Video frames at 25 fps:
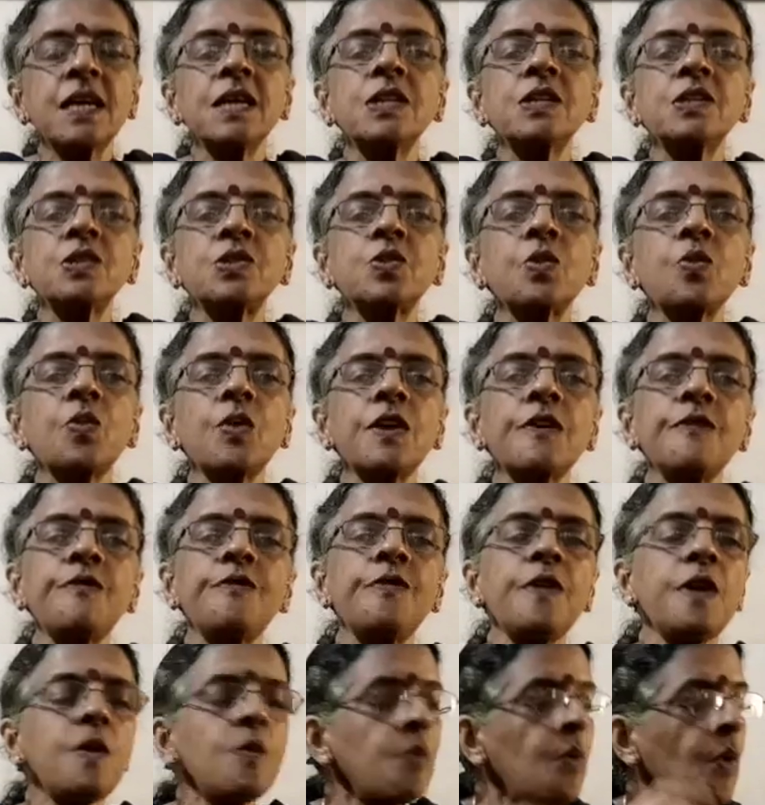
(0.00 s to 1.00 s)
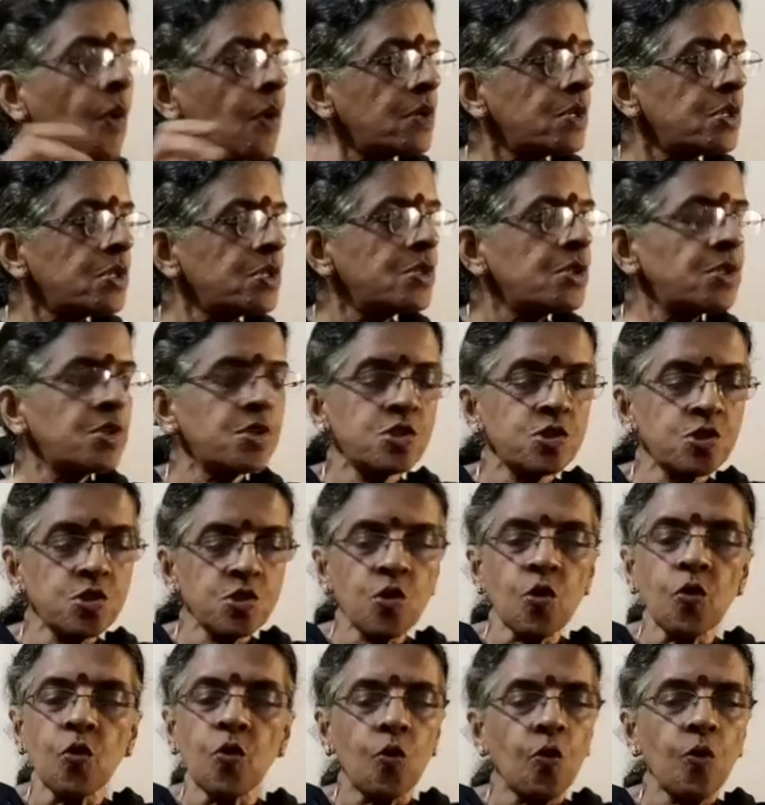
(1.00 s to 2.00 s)
So if we want to
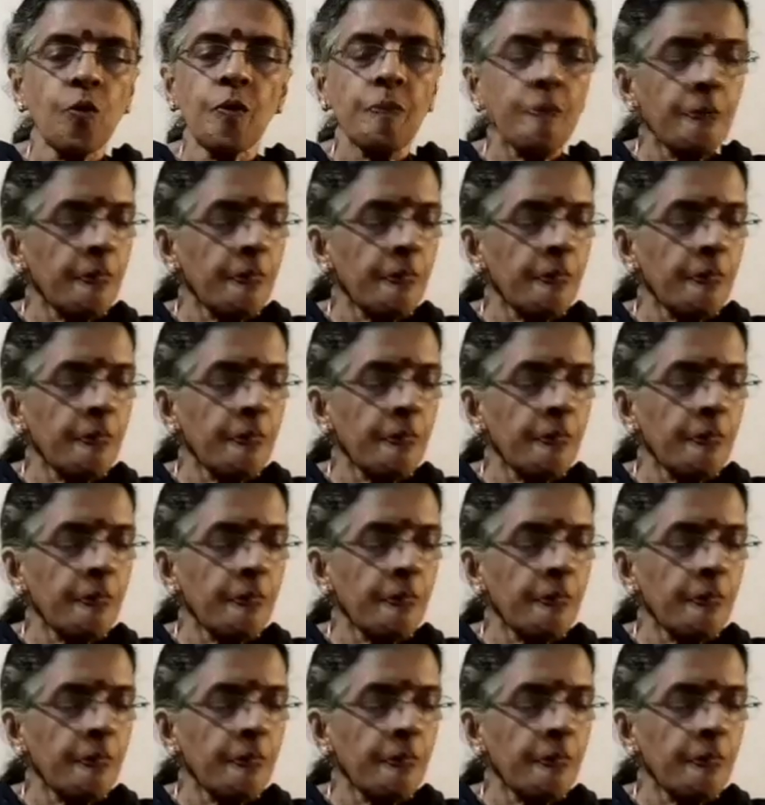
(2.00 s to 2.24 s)
show